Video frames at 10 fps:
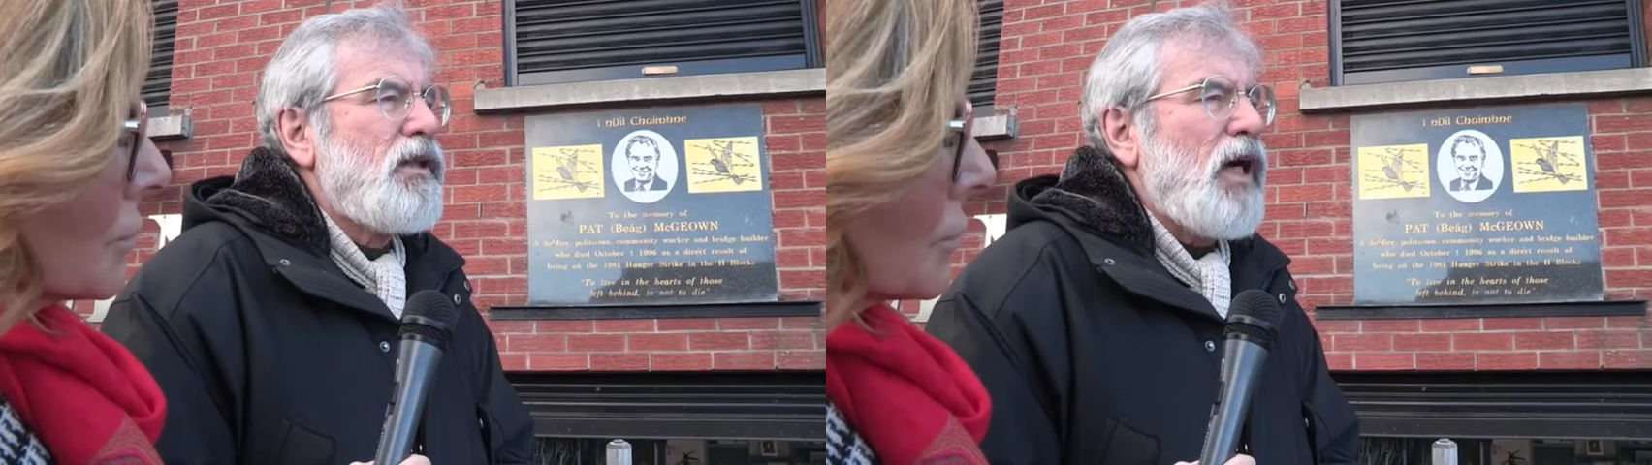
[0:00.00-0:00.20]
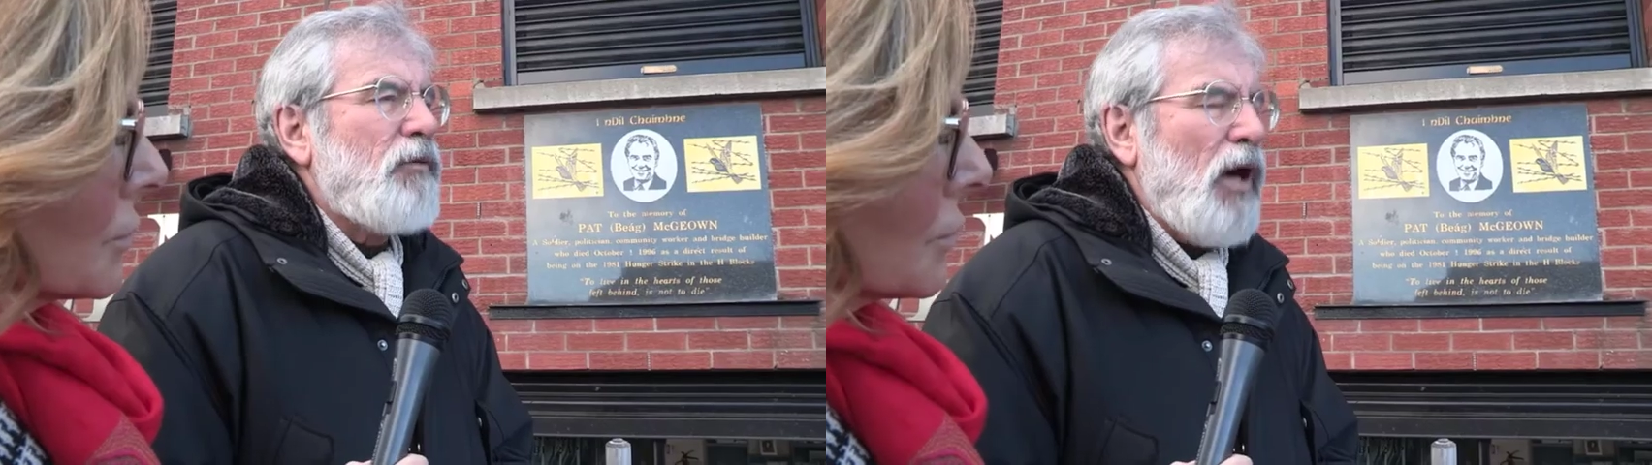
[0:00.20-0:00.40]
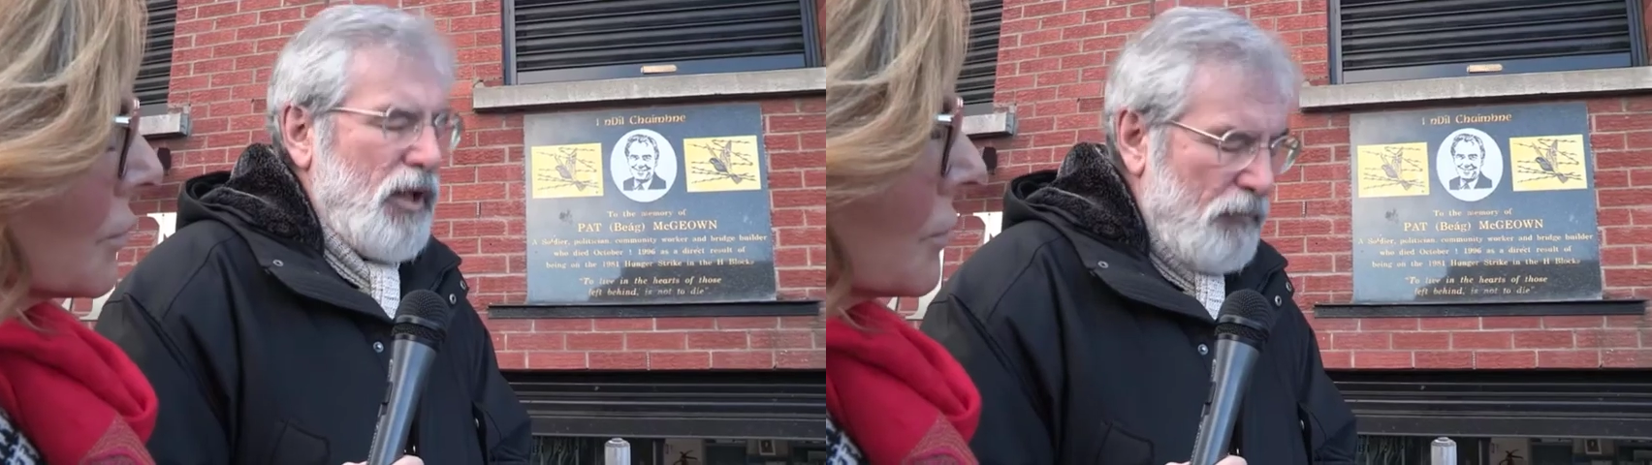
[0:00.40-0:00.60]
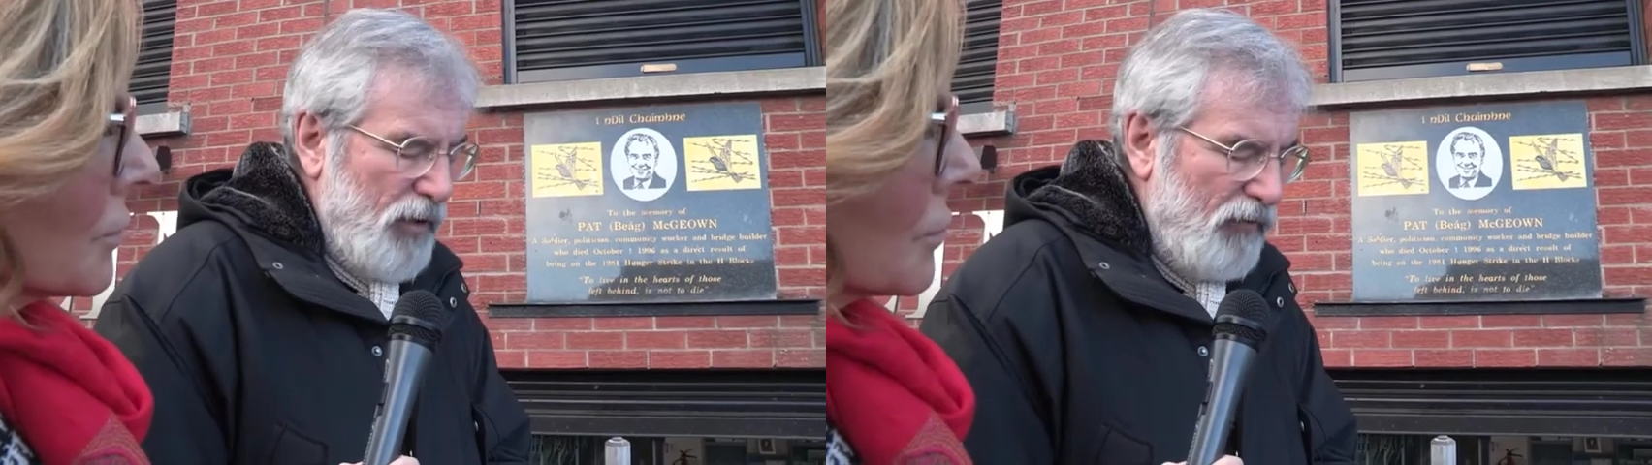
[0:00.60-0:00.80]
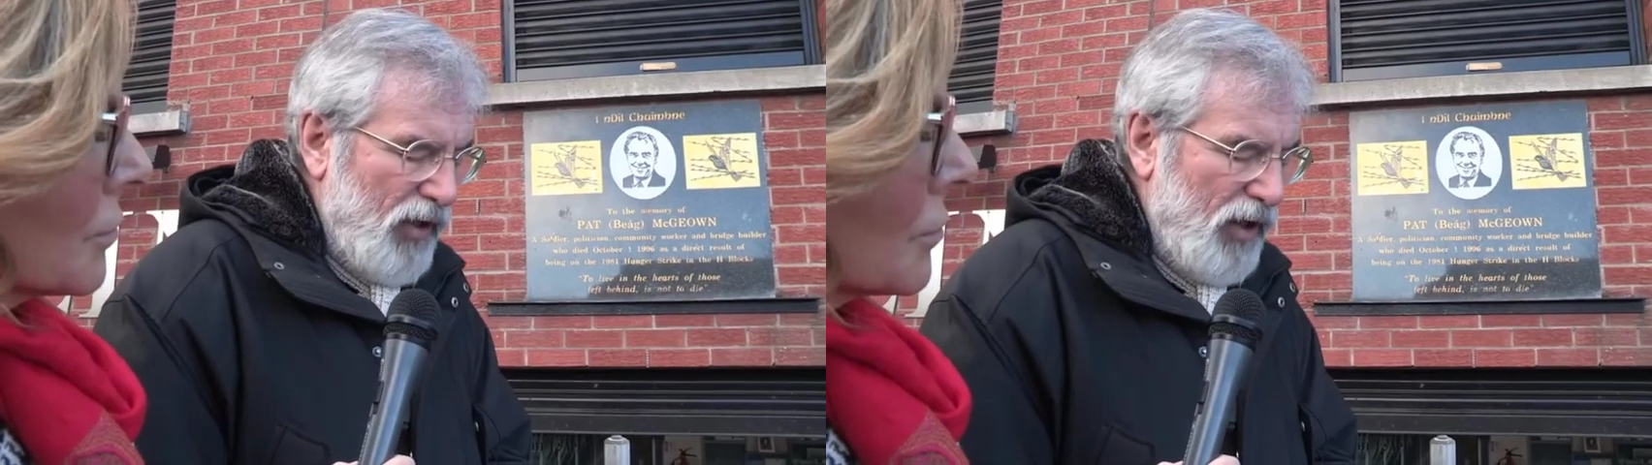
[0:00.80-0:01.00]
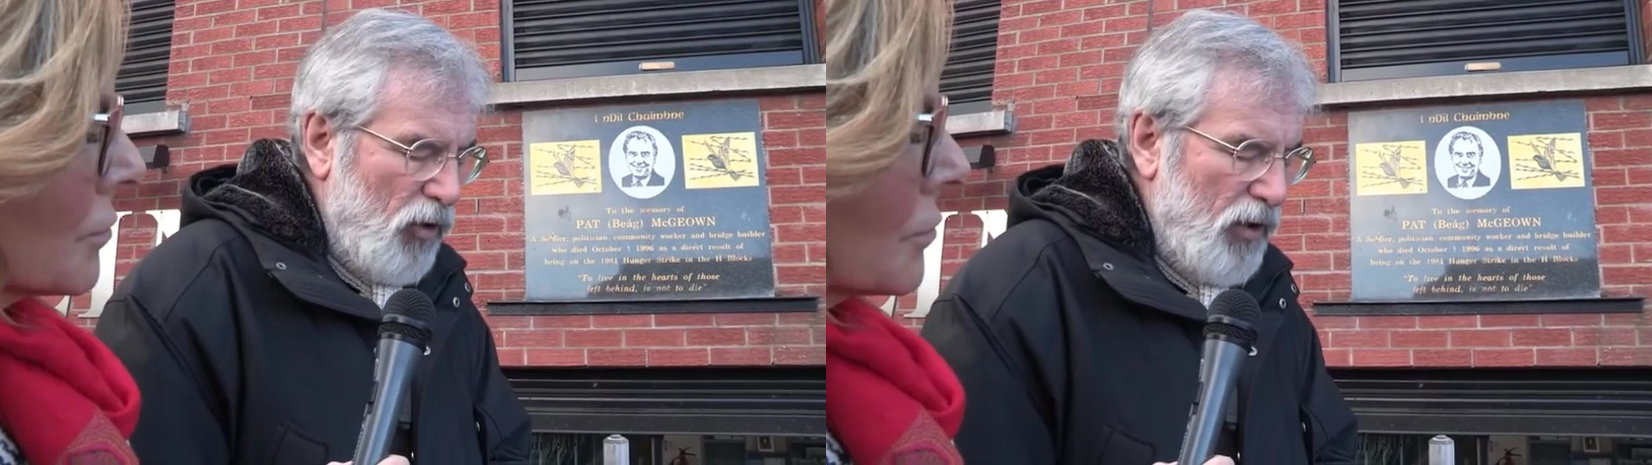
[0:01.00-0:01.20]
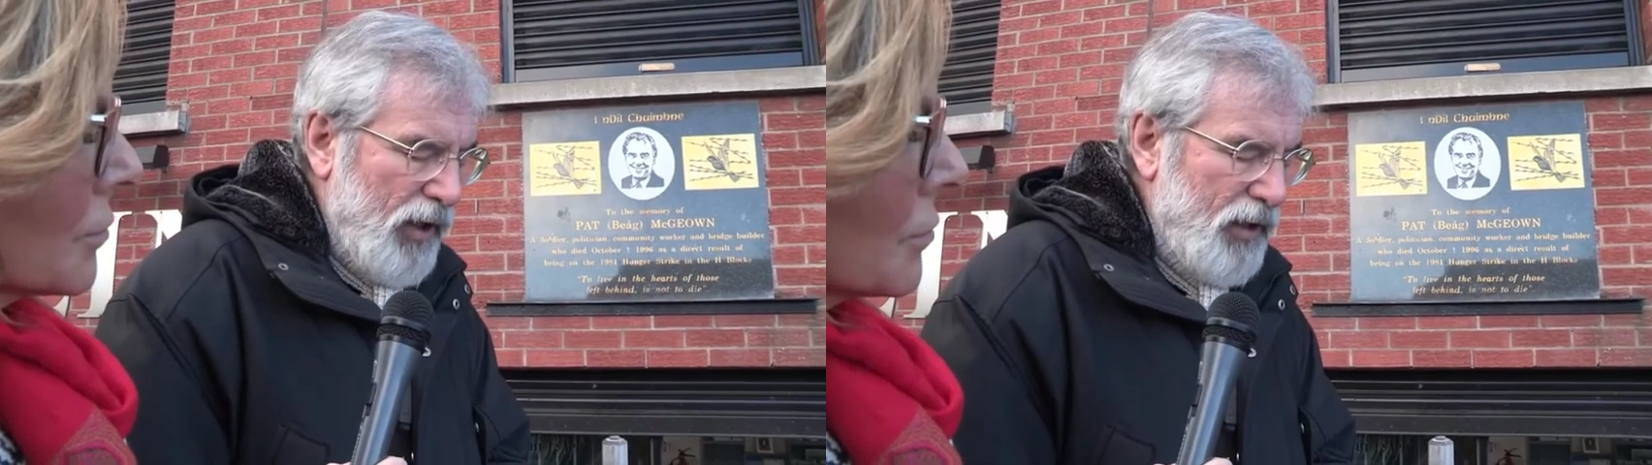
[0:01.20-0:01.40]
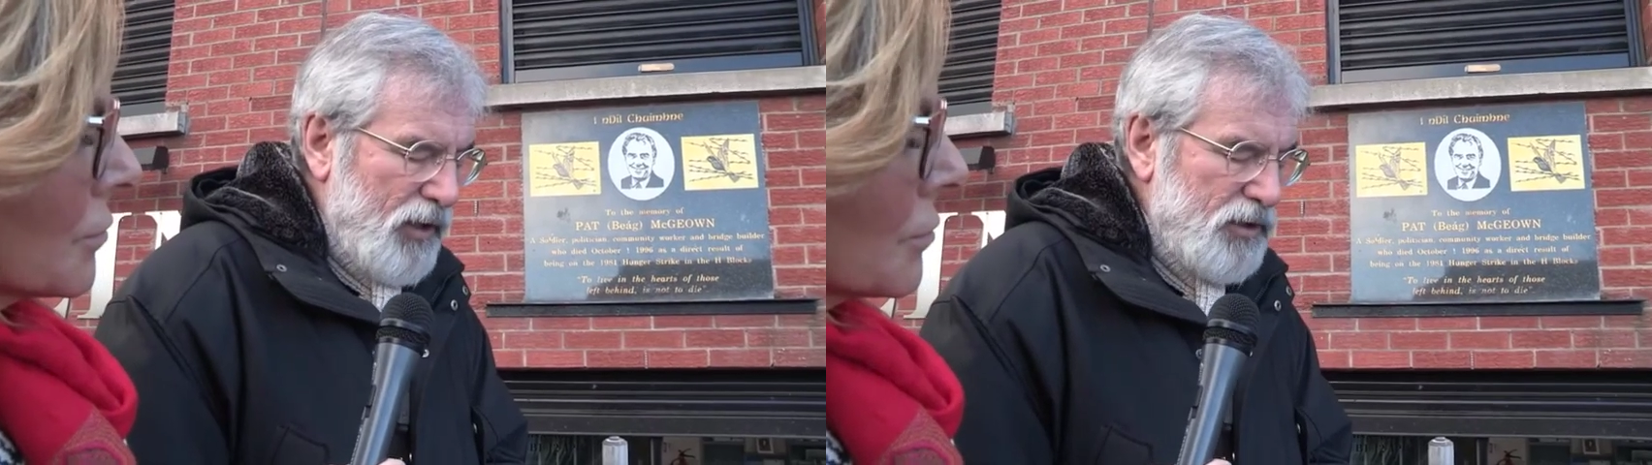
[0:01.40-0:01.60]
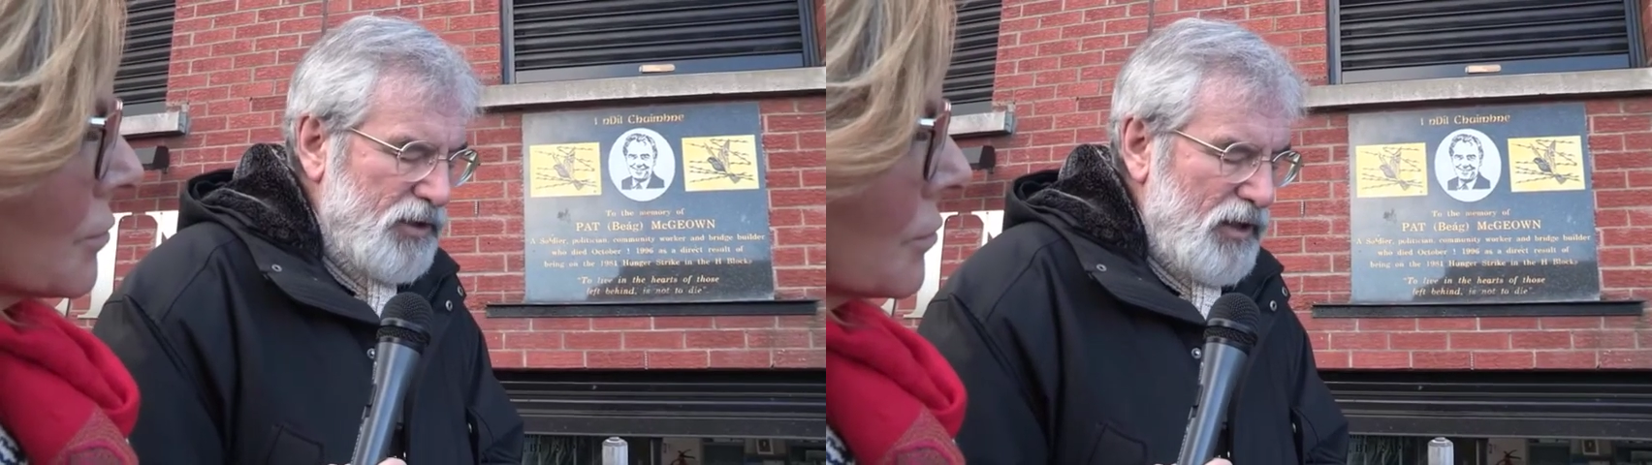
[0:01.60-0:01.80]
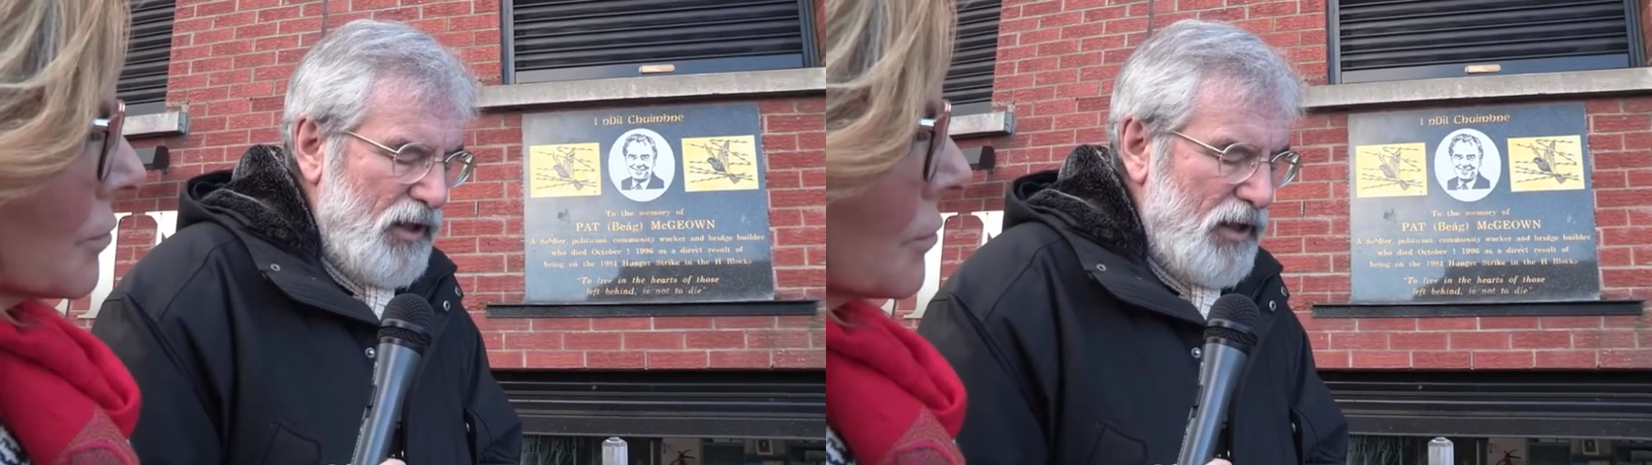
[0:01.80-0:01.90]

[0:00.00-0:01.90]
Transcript: He welcomed everyone in his